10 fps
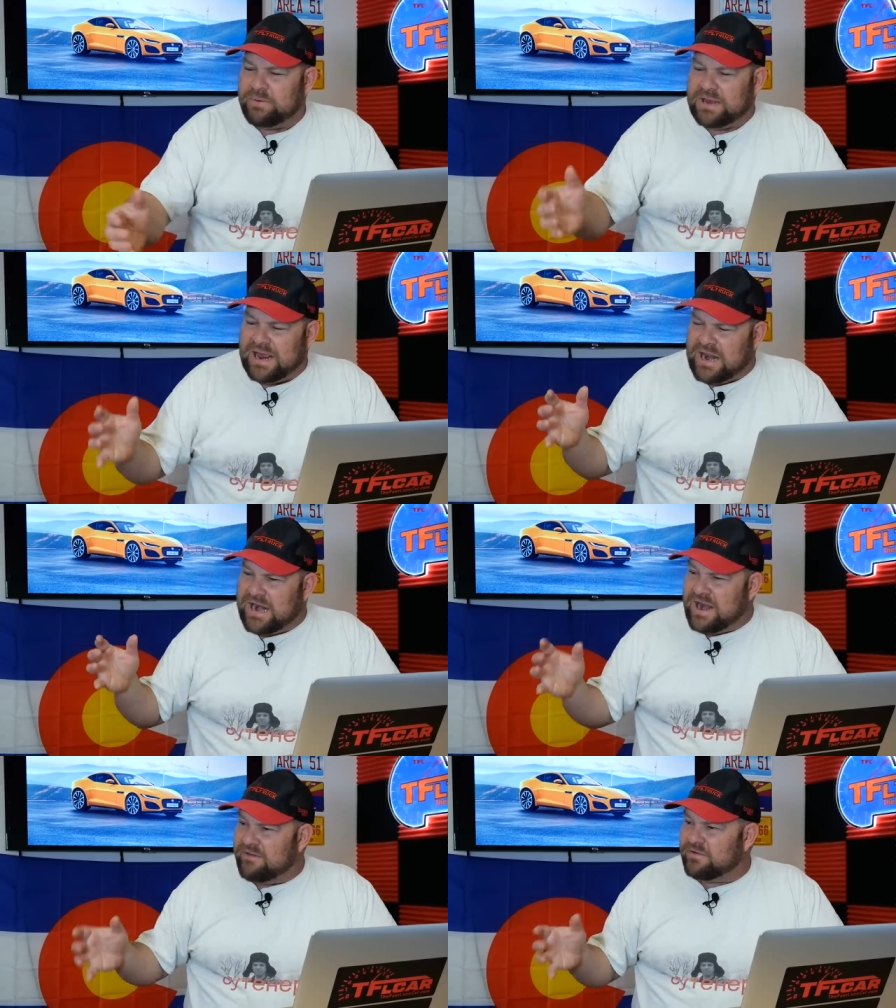but and
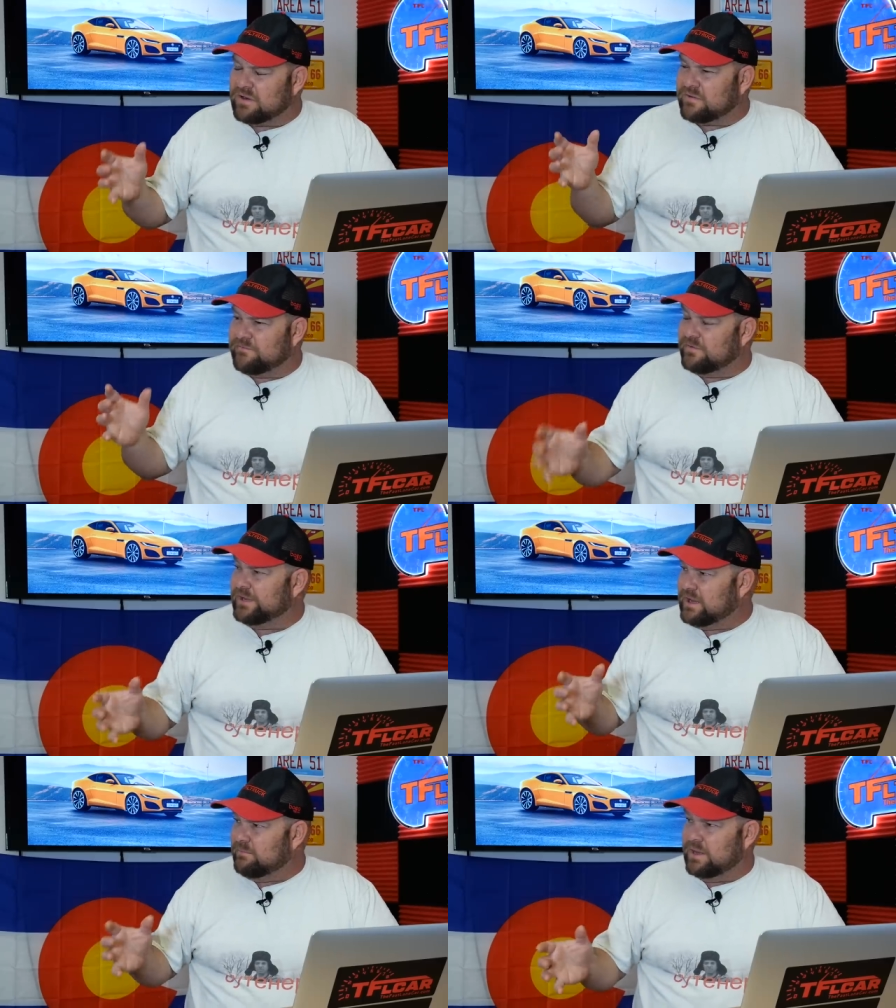they never
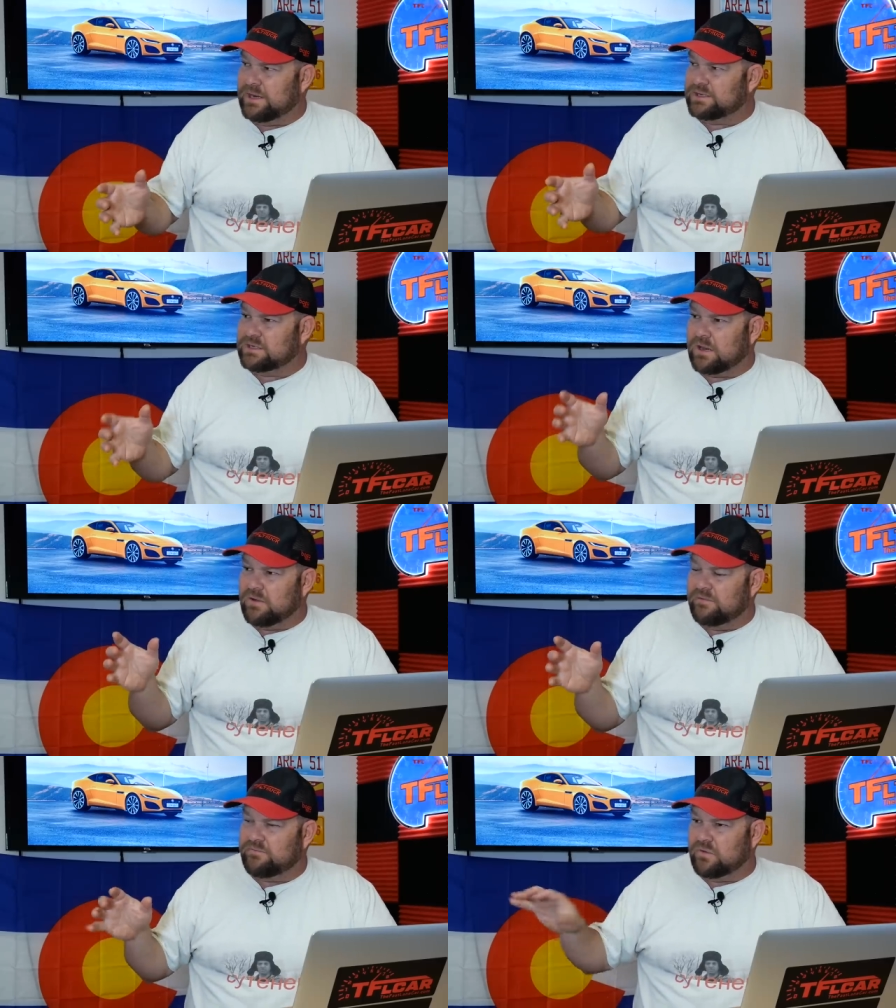fully committed to
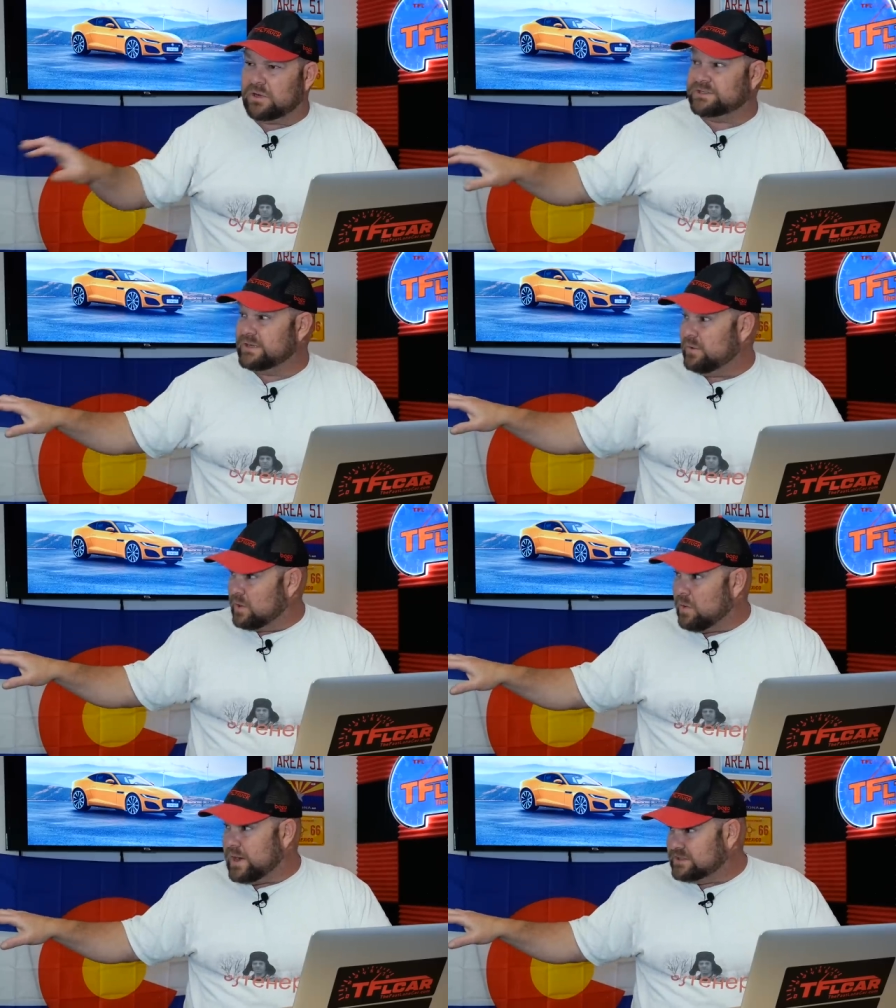going full because they
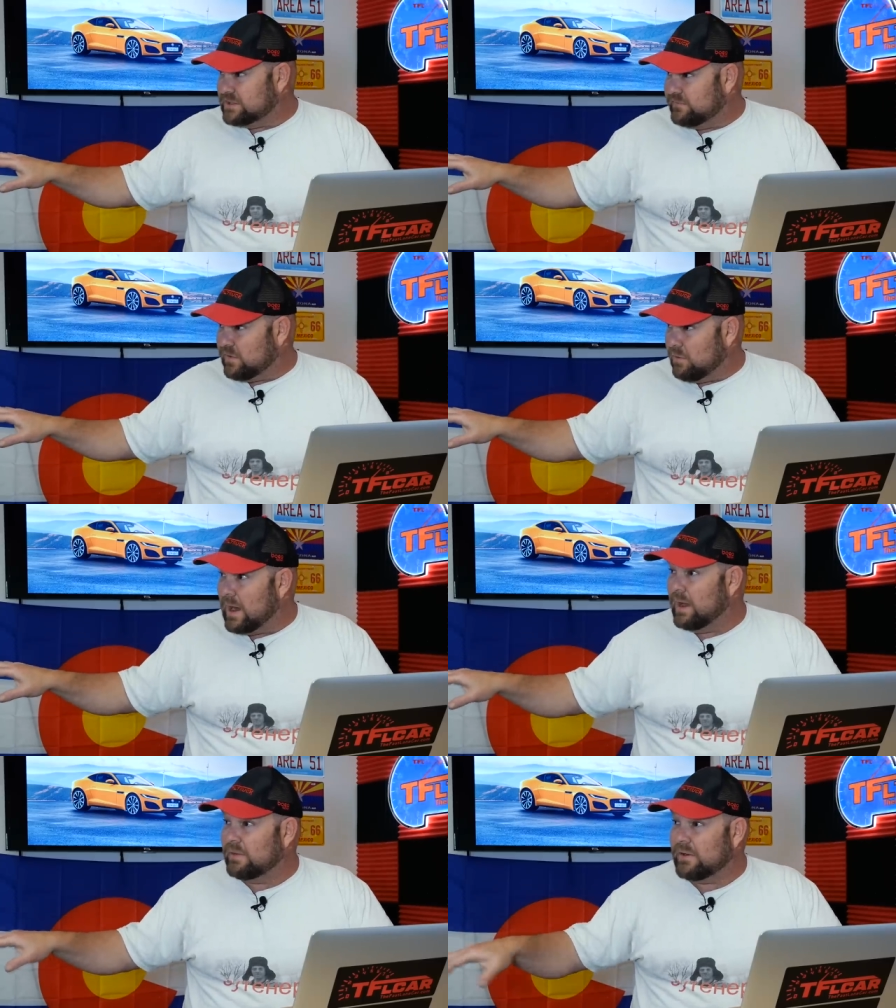were going to for a
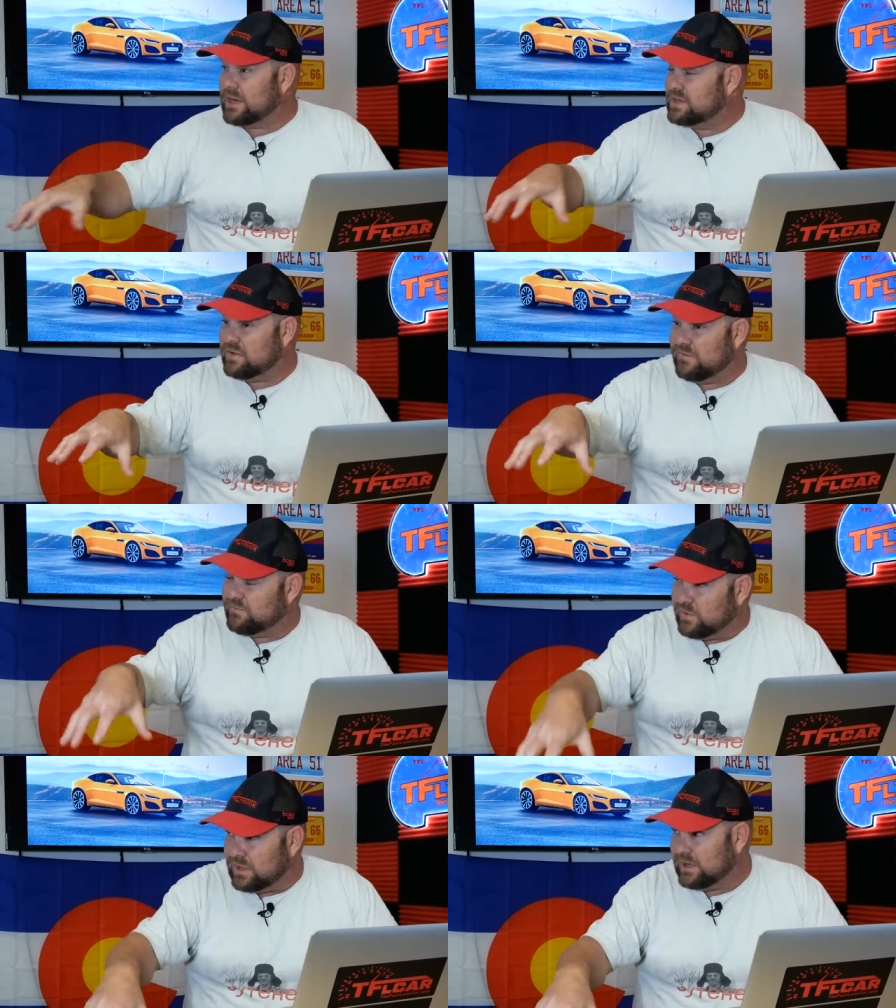while. They're going to do a
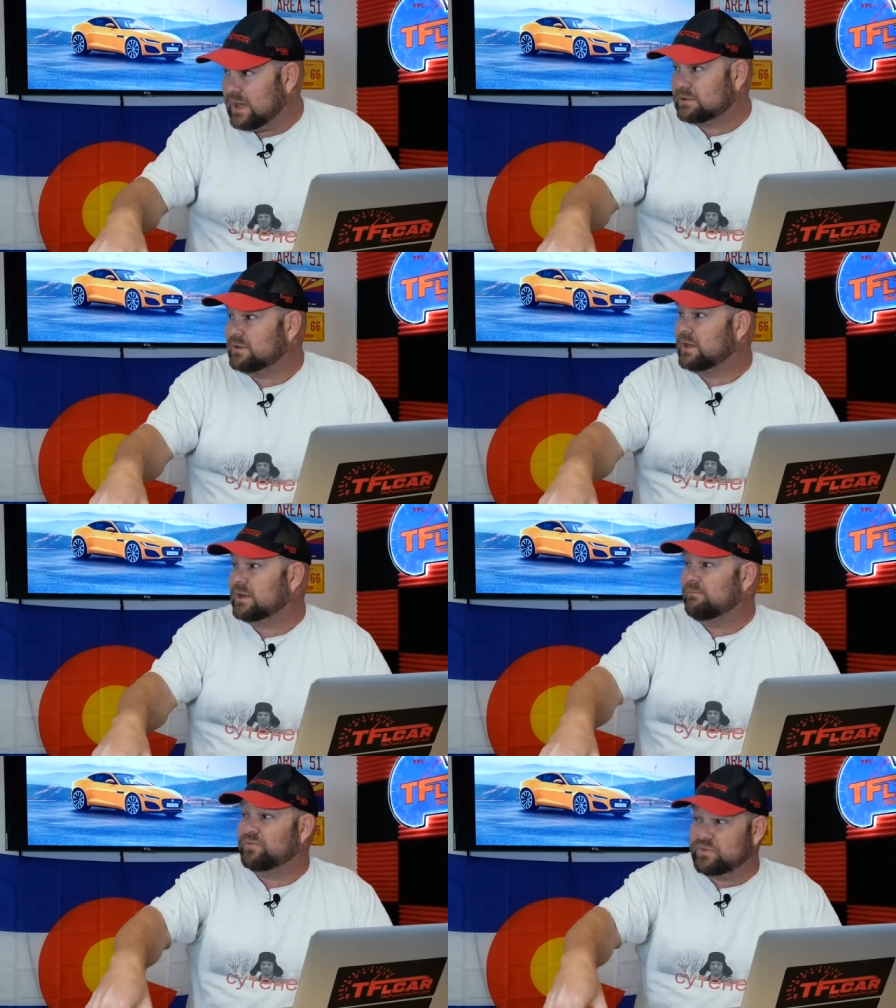full
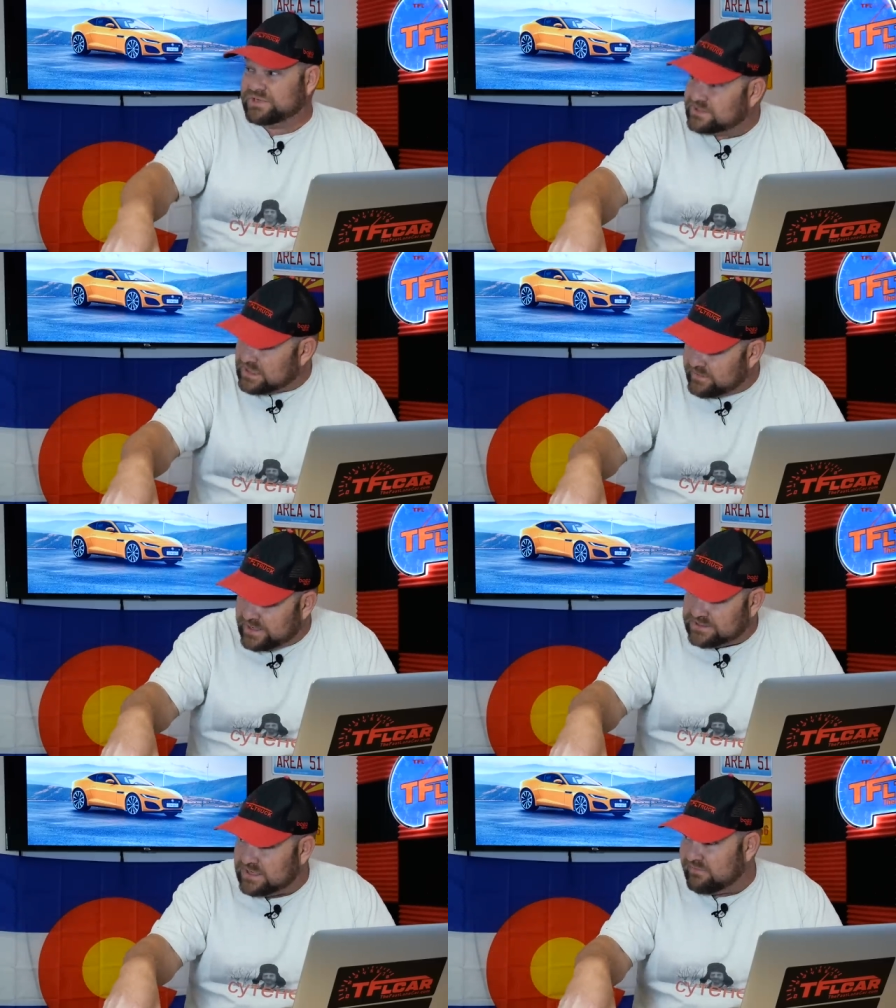electric three
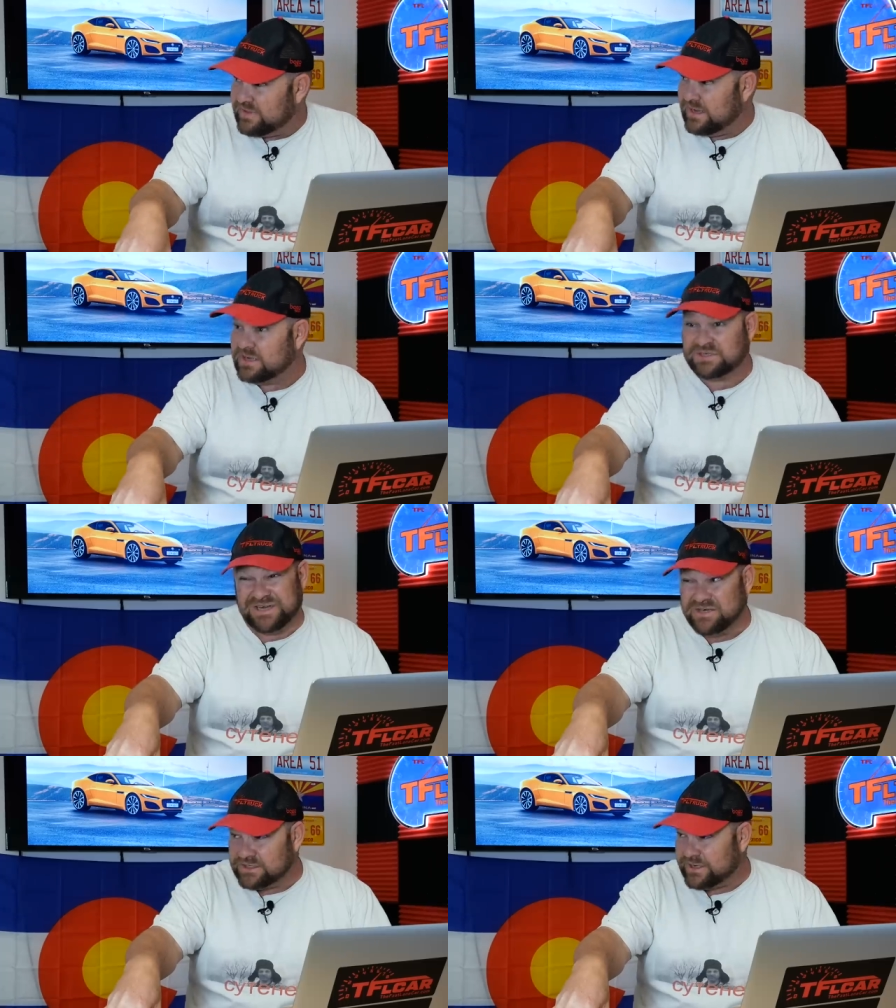series and everything else
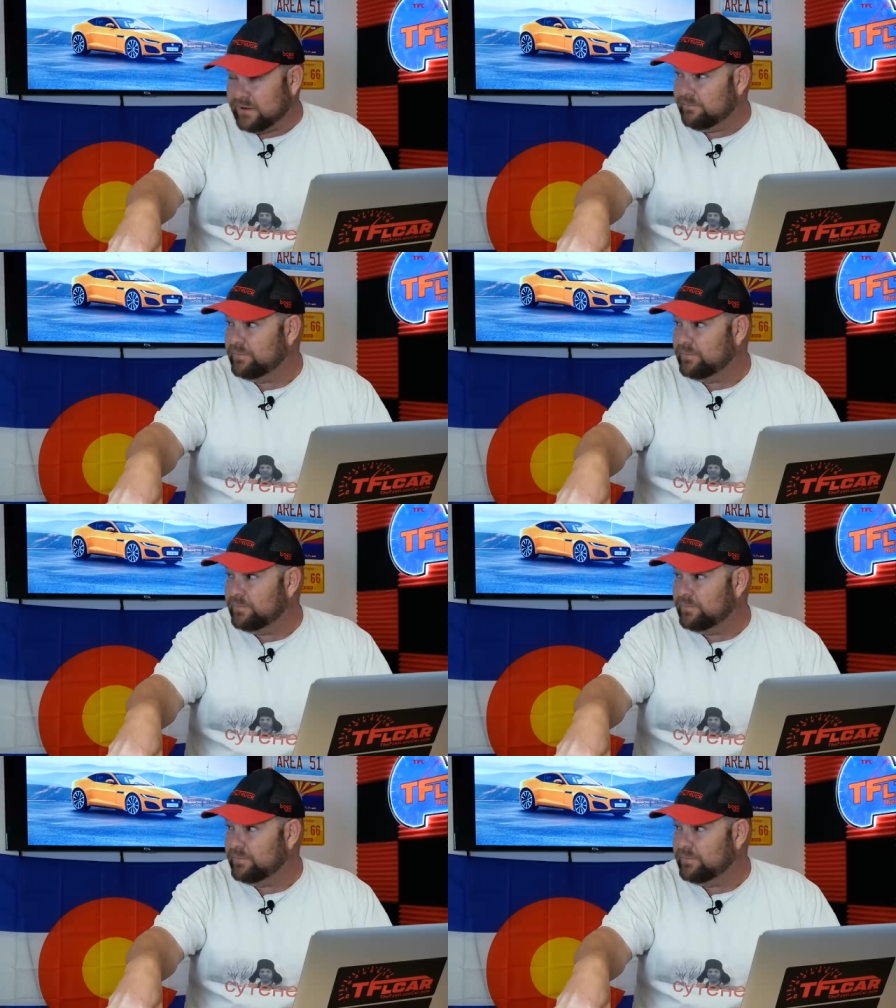years ago.